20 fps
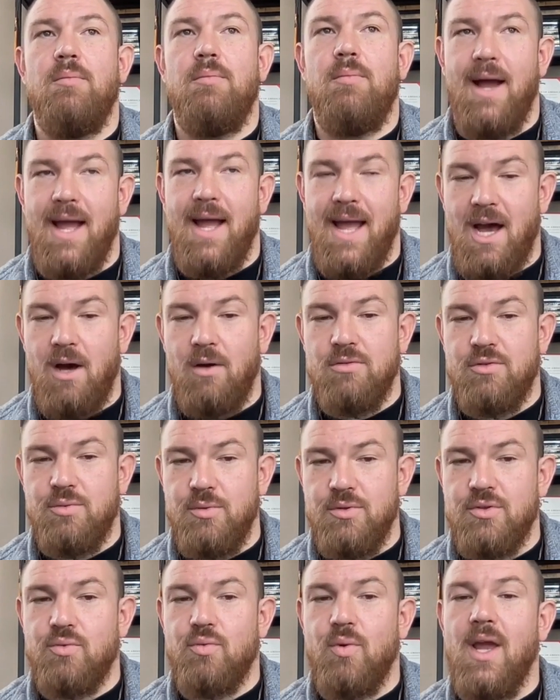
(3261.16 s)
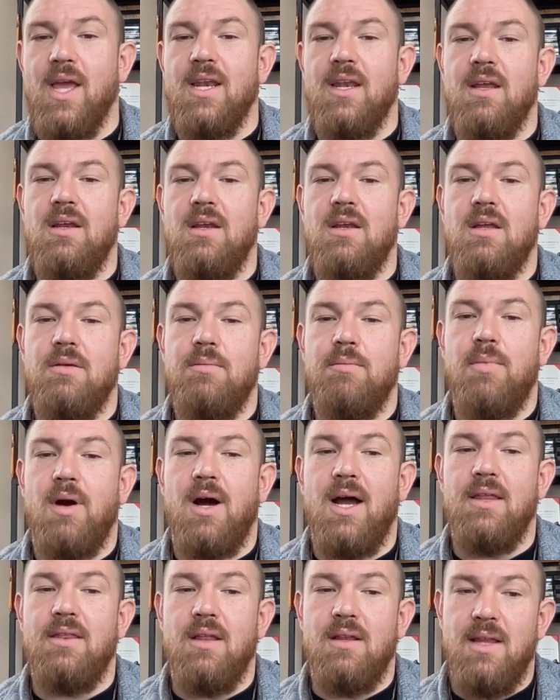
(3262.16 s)
my house was raided
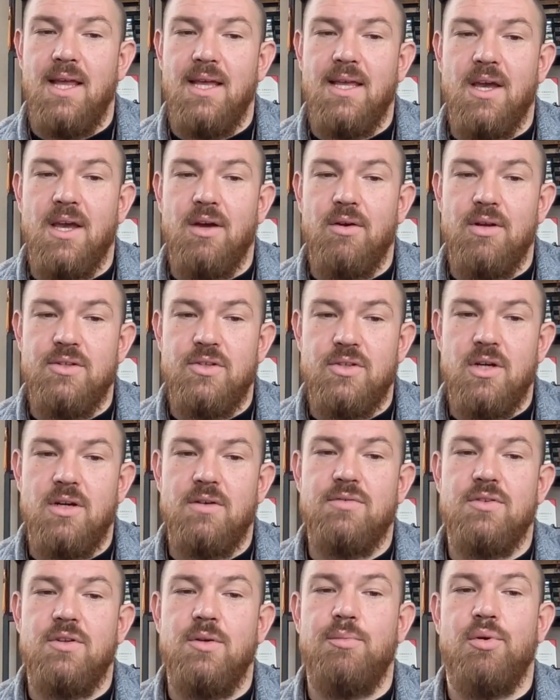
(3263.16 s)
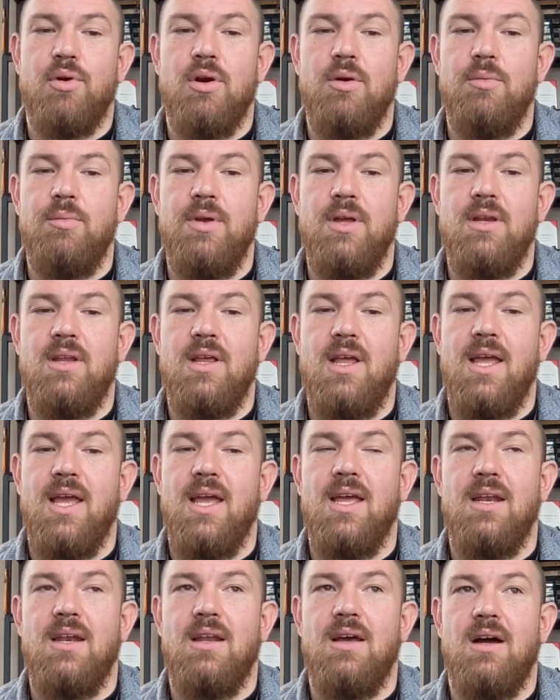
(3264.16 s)
by the Lake County Sheriff's Department
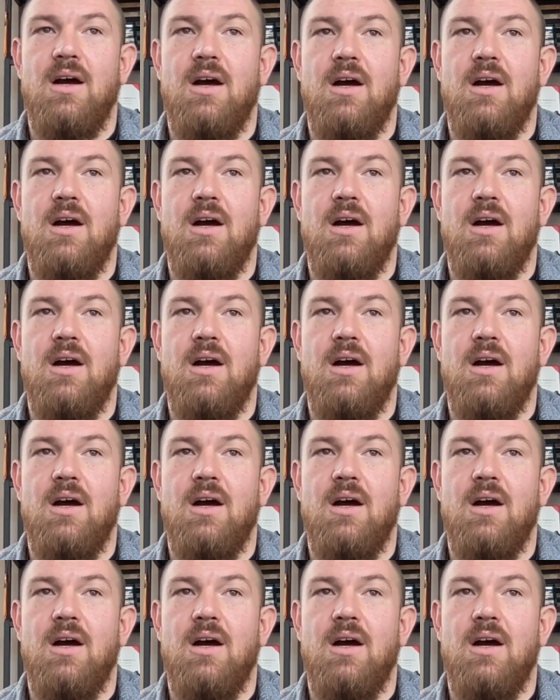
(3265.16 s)
and